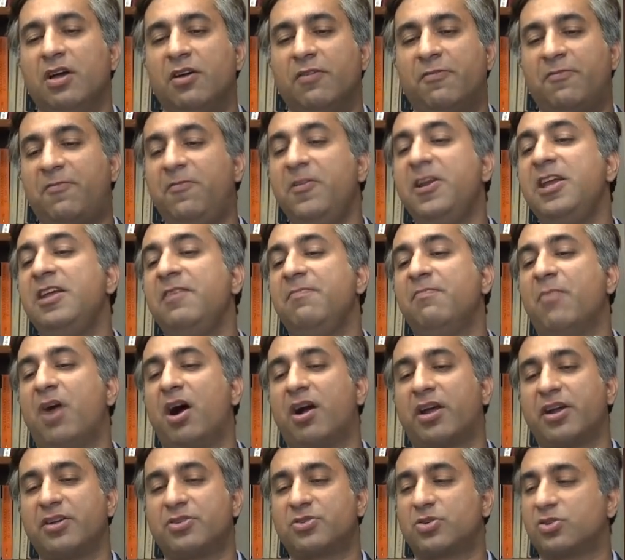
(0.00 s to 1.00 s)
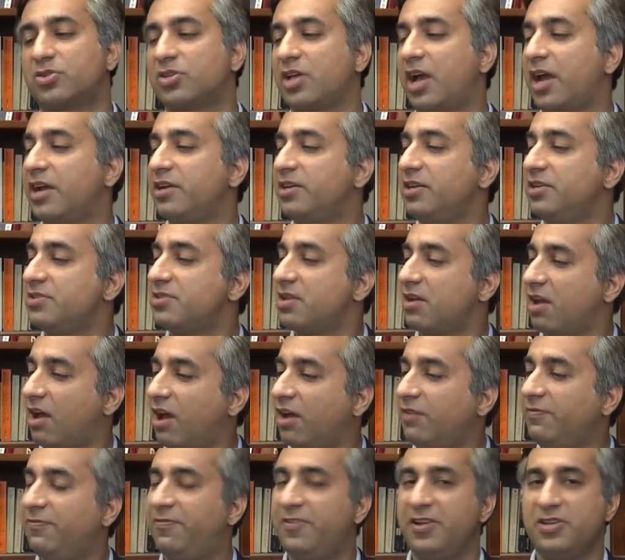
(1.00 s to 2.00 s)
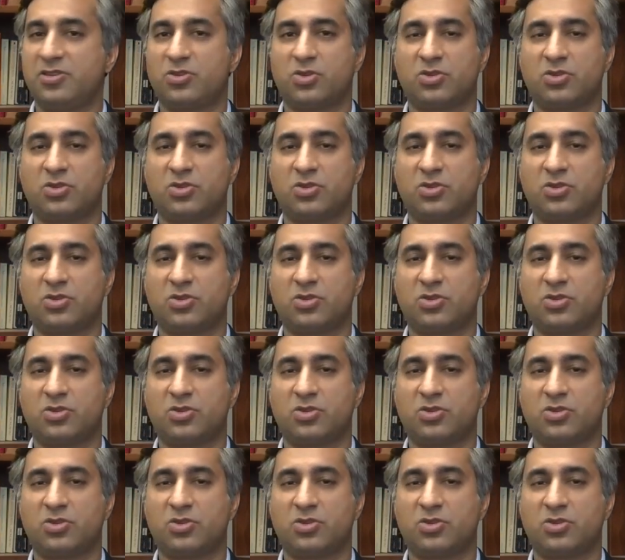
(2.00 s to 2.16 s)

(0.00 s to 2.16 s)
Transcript: free market societies and unfree